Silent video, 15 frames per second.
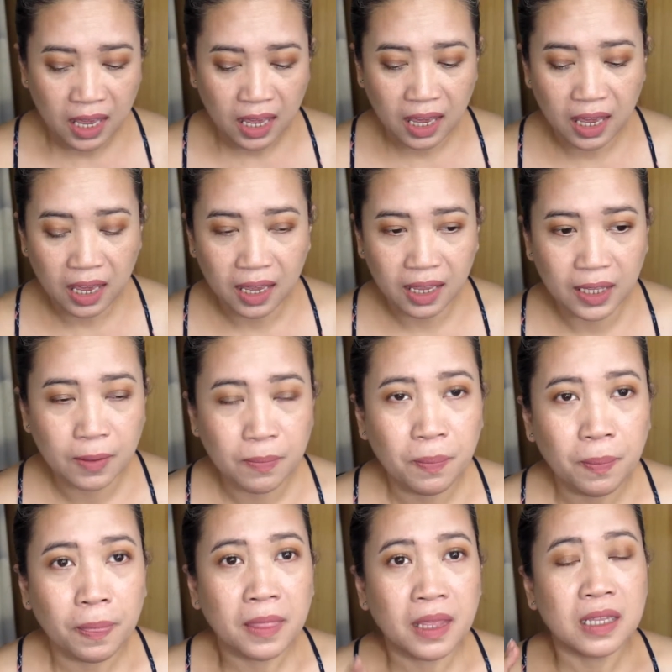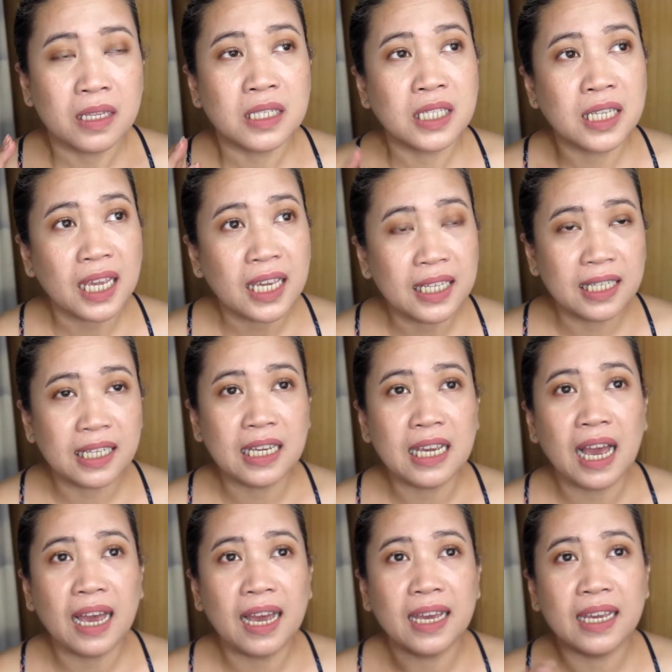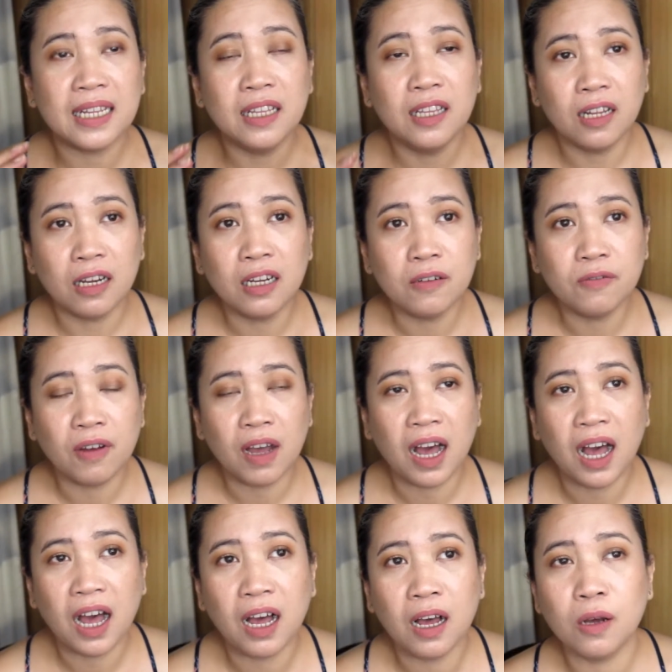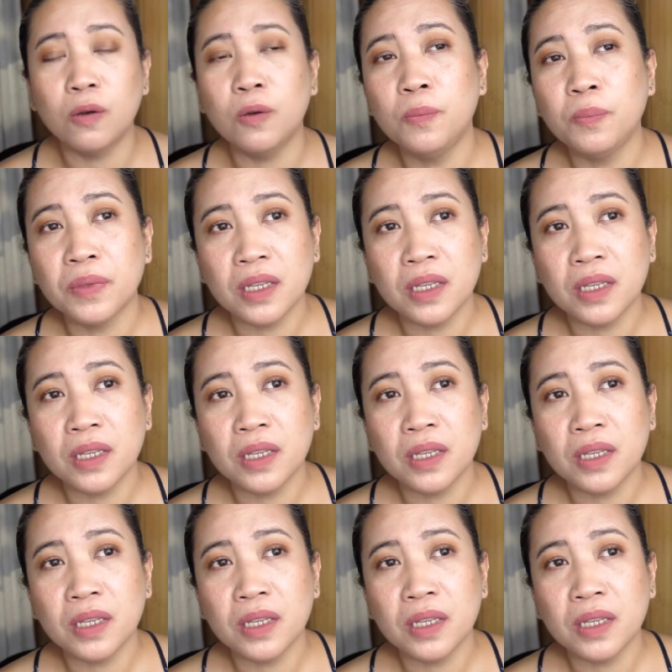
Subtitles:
And secondly, I love how